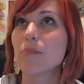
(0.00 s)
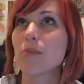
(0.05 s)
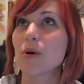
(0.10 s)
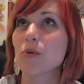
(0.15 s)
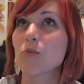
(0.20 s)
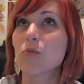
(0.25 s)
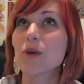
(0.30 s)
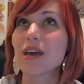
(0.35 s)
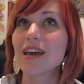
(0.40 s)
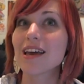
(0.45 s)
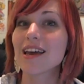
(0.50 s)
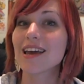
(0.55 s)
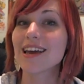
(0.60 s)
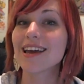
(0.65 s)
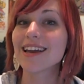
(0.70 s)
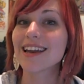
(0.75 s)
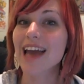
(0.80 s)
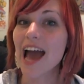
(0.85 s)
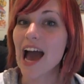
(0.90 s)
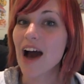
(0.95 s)
But
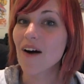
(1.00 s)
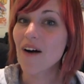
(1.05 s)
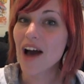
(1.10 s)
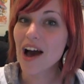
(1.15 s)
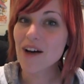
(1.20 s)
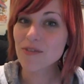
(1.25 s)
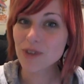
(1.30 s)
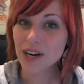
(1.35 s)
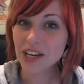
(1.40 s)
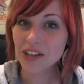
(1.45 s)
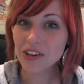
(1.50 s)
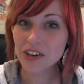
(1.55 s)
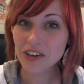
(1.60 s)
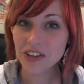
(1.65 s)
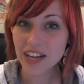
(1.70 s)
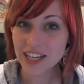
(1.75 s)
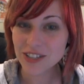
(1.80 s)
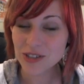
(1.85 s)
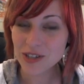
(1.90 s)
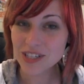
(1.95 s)
we now have regular
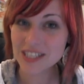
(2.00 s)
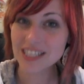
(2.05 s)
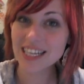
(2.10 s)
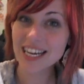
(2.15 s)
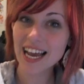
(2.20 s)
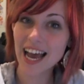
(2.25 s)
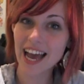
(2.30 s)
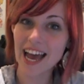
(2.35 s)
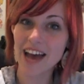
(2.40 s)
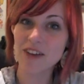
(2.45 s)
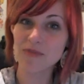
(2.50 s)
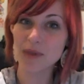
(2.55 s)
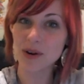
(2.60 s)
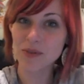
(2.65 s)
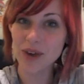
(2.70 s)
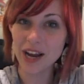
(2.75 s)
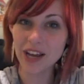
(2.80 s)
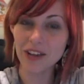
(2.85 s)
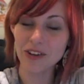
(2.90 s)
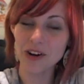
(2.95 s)
electricity. I have my
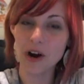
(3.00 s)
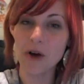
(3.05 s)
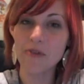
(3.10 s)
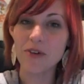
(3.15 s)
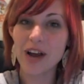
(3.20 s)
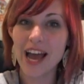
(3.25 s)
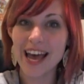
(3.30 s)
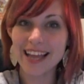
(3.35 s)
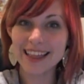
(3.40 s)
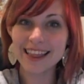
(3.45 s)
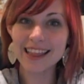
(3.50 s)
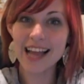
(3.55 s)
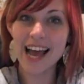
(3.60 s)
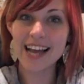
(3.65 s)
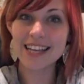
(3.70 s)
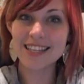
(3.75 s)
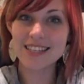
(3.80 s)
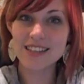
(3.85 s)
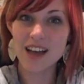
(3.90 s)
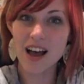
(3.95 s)
regular overhead
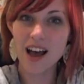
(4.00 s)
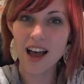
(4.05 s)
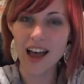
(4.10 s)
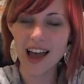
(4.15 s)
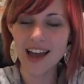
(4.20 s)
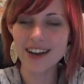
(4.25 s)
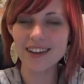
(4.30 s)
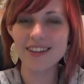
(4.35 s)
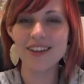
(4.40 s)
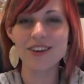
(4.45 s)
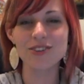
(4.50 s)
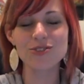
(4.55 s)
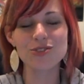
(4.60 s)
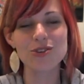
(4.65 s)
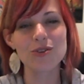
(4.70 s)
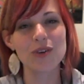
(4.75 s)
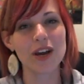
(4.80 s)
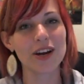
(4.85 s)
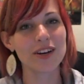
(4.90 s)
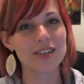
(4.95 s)
lights on. There's
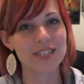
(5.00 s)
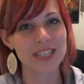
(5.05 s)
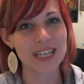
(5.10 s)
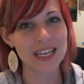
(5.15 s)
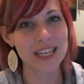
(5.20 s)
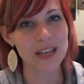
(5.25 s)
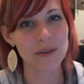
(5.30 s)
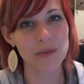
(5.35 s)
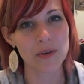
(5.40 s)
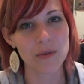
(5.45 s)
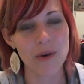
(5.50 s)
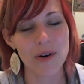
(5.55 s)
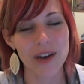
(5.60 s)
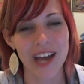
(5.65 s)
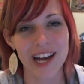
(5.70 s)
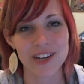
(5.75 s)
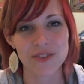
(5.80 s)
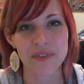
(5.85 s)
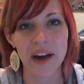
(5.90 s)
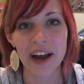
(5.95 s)
no guarantee that we won't
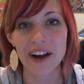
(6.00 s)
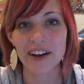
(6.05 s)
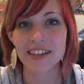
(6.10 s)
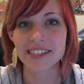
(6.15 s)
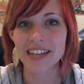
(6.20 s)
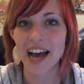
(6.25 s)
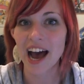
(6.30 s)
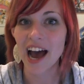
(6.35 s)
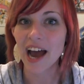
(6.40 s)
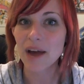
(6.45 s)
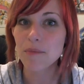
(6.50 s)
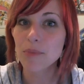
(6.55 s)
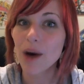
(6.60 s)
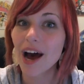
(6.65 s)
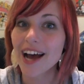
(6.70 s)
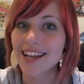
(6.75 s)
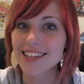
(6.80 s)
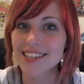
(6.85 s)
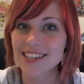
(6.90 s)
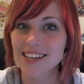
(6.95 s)
catch fire and die,
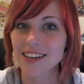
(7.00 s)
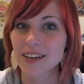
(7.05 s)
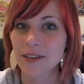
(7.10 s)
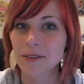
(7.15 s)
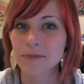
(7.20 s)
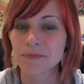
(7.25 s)
but